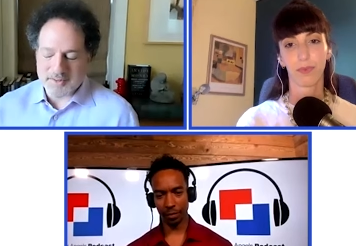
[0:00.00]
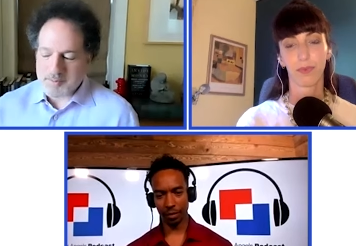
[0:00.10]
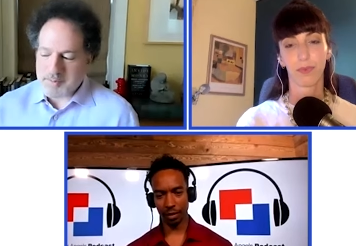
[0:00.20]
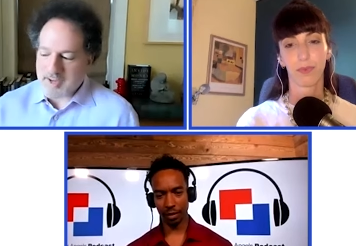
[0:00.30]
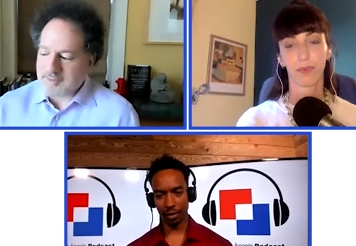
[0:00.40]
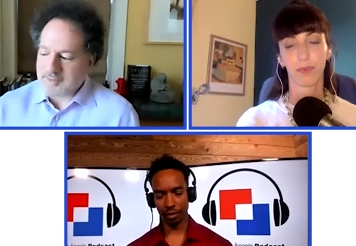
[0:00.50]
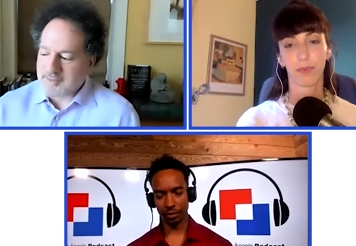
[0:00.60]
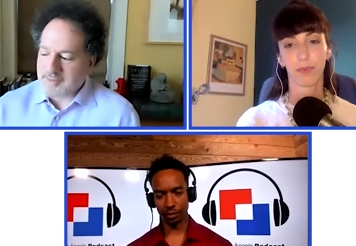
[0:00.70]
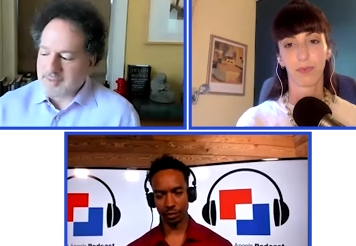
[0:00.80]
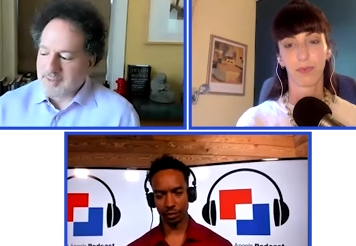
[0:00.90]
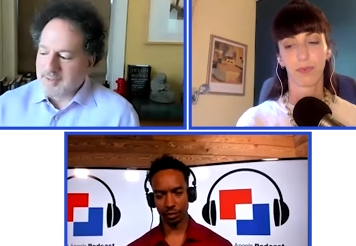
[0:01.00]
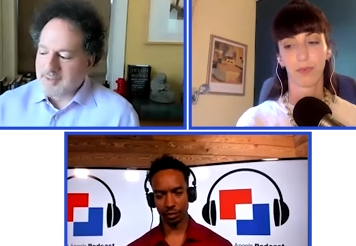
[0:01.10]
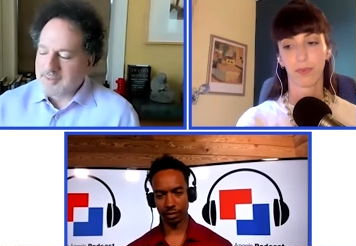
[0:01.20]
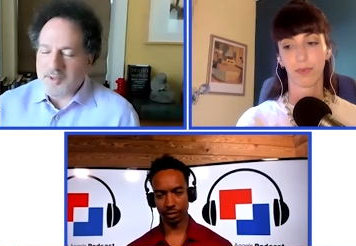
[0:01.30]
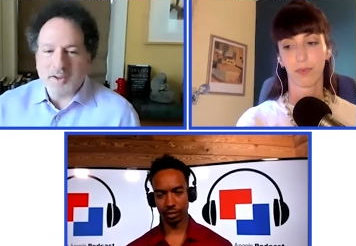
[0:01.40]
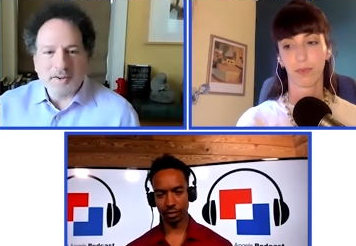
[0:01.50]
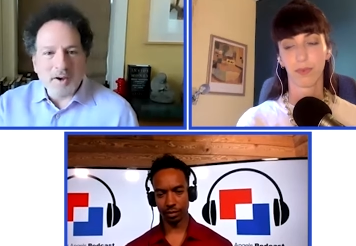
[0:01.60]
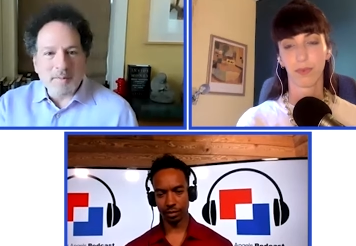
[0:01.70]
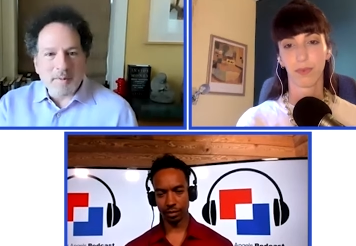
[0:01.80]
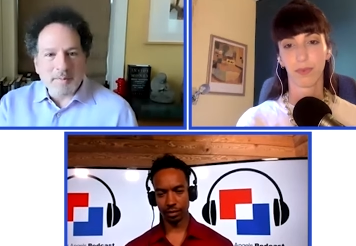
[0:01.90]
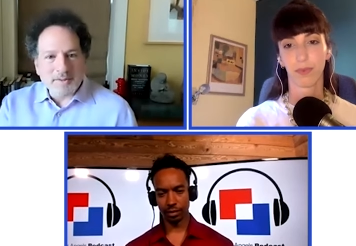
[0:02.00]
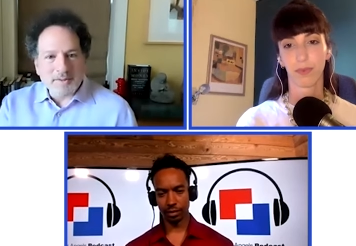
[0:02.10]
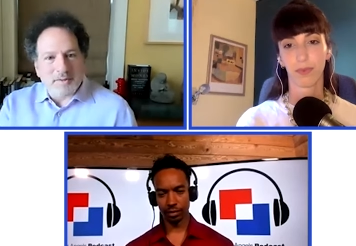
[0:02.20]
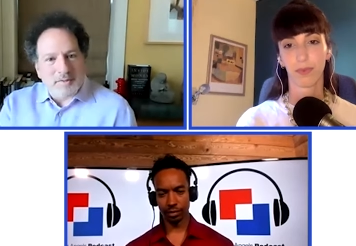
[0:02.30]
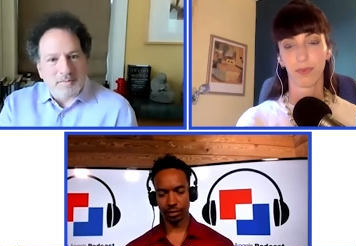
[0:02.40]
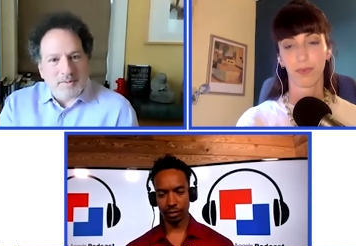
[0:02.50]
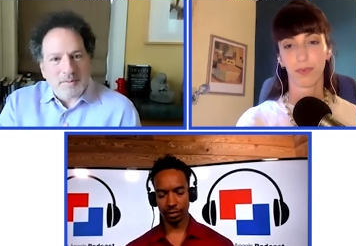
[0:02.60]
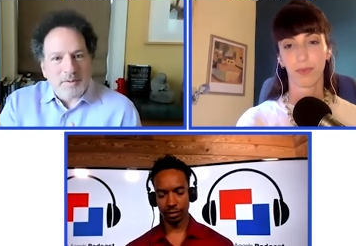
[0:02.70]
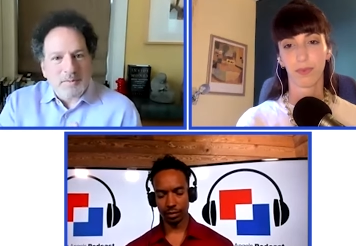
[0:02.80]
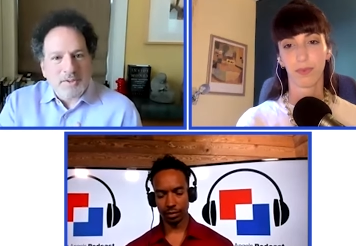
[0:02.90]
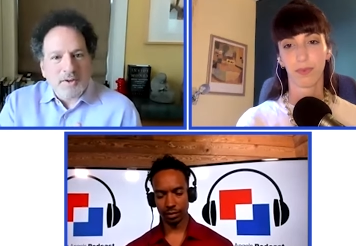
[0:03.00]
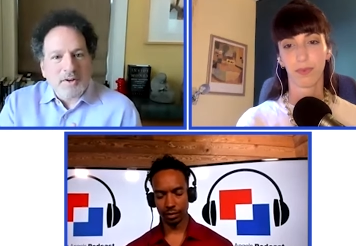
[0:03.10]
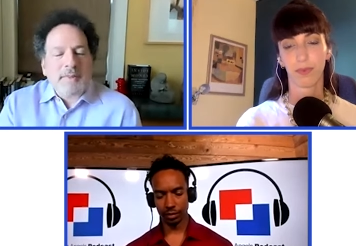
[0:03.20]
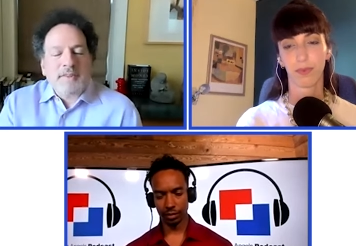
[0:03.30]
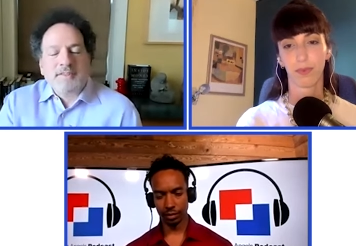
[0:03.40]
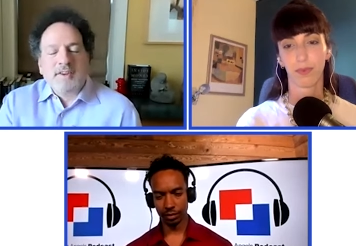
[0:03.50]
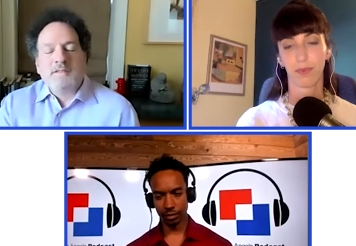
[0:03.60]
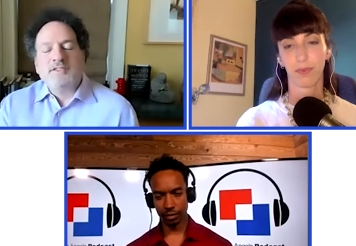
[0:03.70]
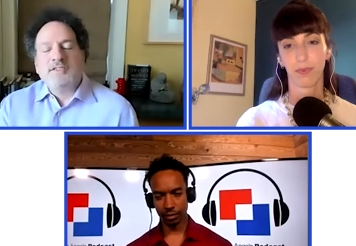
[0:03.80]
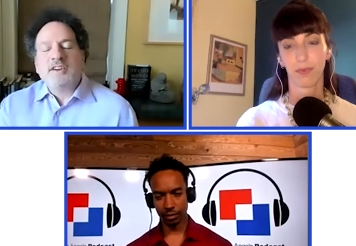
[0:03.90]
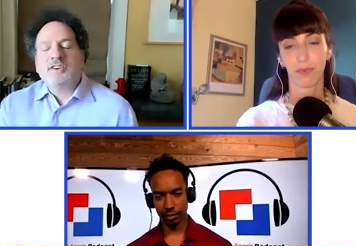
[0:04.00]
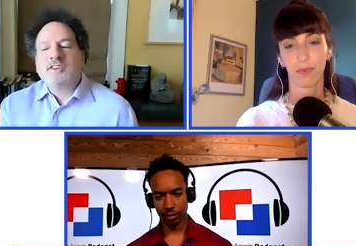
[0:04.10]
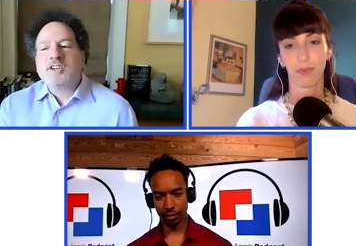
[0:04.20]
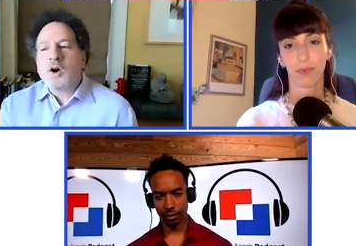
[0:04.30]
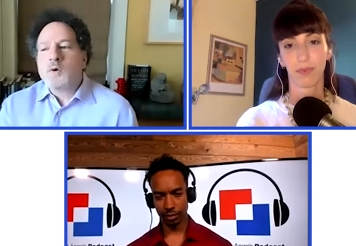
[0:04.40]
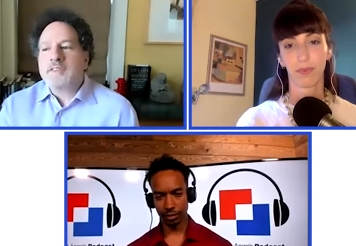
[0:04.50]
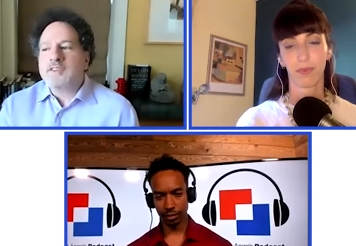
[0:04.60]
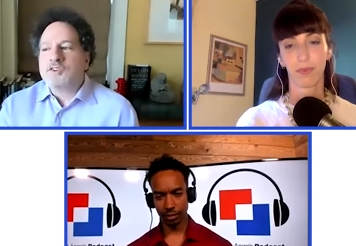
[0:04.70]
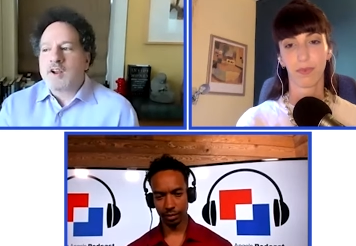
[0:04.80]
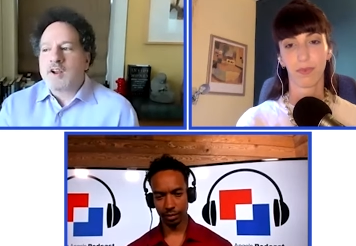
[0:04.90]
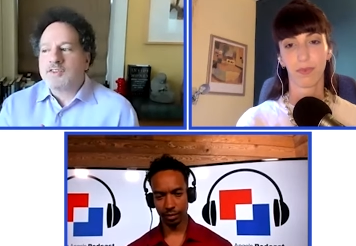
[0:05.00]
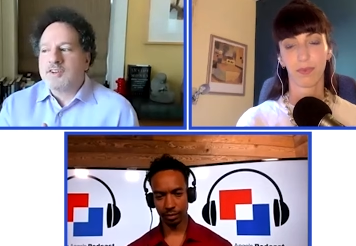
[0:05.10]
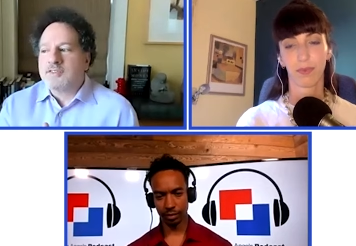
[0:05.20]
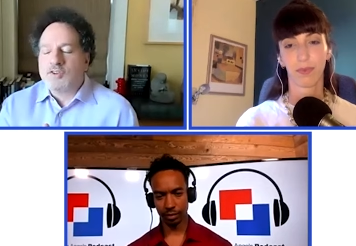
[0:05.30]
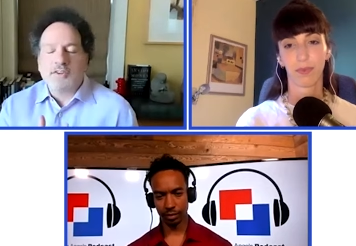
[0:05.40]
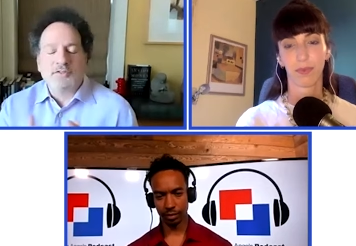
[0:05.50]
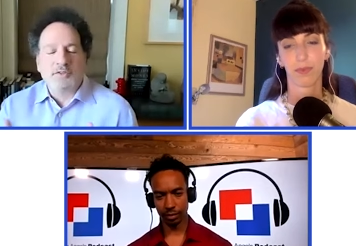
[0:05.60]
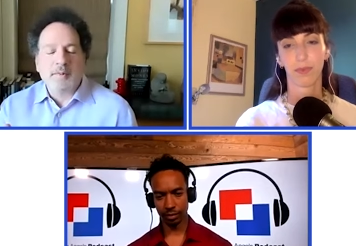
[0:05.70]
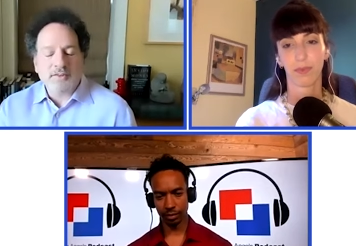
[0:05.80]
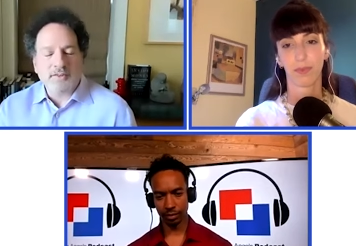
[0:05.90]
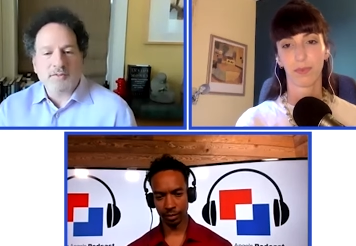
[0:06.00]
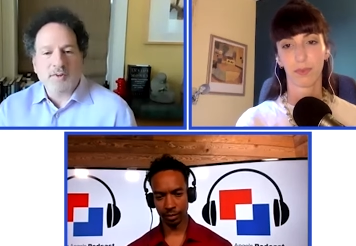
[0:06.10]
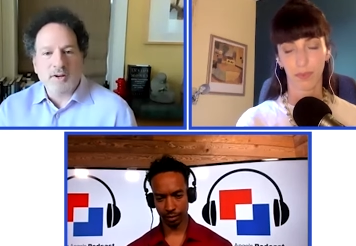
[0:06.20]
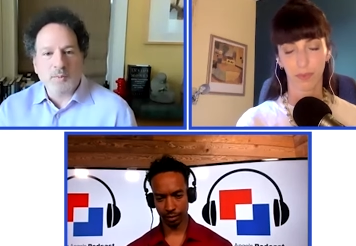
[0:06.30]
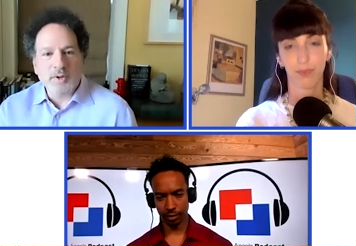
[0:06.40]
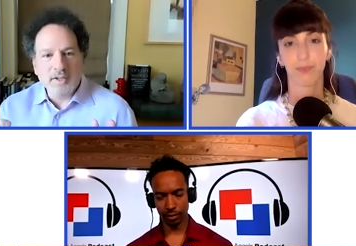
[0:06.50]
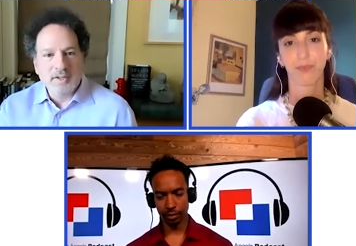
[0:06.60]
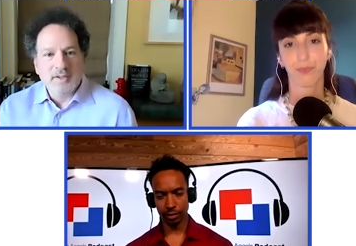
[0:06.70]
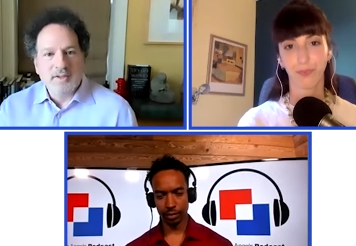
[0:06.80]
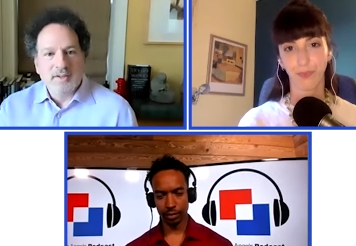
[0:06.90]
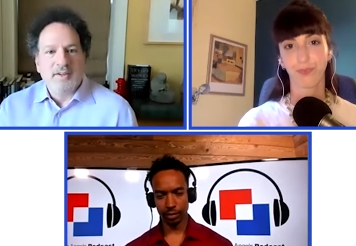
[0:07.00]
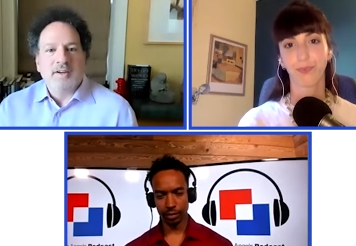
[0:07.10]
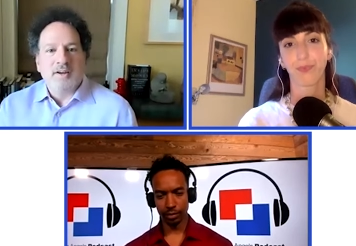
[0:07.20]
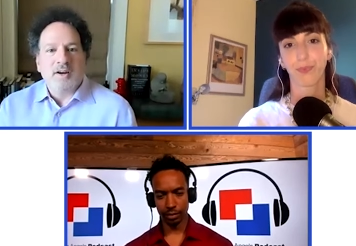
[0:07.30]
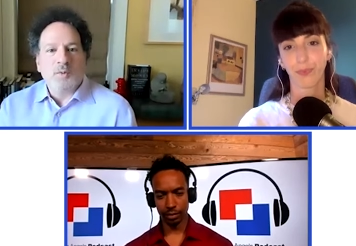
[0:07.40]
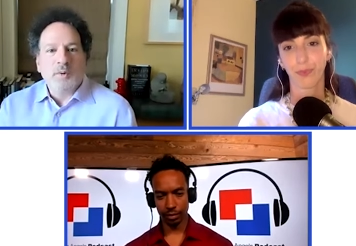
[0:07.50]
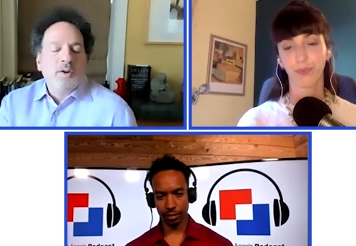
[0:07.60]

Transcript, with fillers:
Speaker 1: the past. So I don't know. I mean, we, we talked about this conversation going in the direction of transformation, right? Are we are we in